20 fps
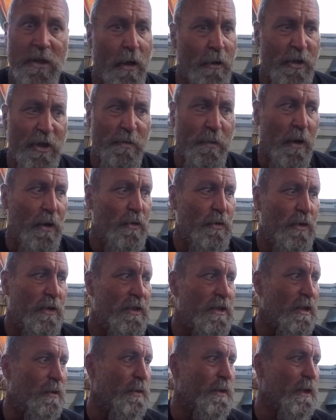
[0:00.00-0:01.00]
no smoke,
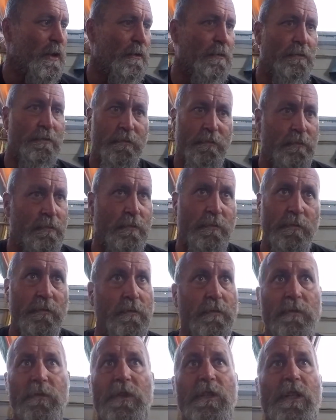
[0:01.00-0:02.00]
so we don't,
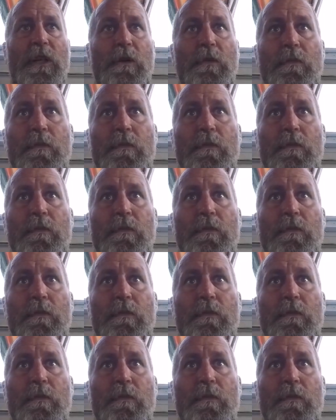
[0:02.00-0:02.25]
you know,